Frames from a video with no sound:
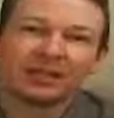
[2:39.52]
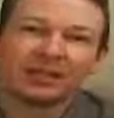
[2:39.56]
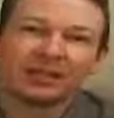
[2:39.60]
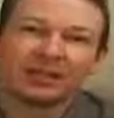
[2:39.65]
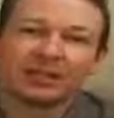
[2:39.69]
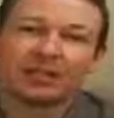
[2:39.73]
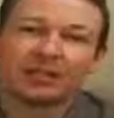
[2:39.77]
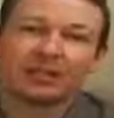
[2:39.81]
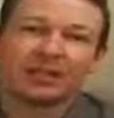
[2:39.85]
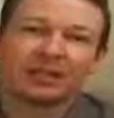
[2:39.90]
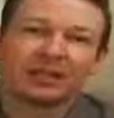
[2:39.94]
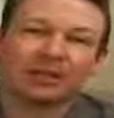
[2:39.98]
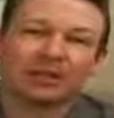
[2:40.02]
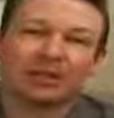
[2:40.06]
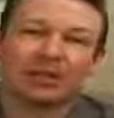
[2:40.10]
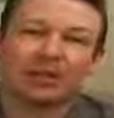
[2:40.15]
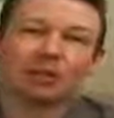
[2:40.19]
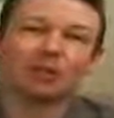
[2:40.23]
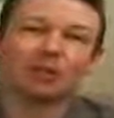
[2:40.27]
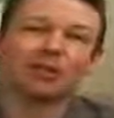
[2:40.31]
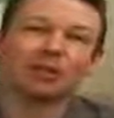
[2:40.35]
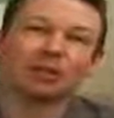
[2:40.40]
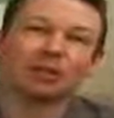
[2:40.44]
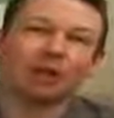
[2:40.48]
something that
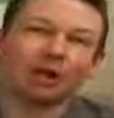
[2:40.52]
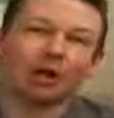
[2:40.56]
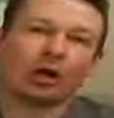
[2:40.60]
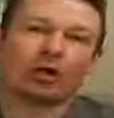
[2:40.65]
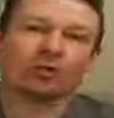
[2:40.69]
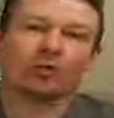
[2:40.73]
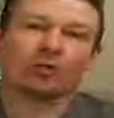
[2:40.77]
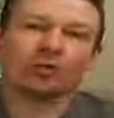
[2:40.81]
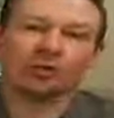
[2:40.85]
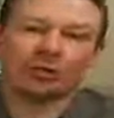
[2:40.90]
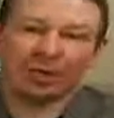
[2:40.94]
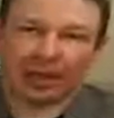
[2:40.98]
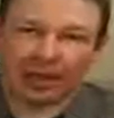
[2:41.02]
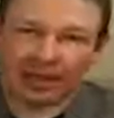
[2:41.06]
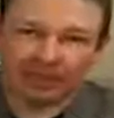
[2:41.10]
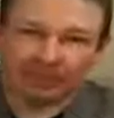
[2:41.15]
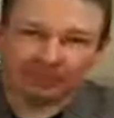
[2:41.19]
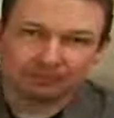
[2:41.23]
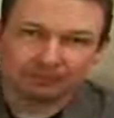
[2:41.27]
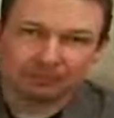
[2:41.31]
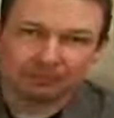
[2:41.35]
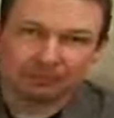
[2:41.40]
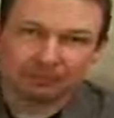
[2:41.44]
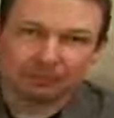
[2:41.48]
goes along with that.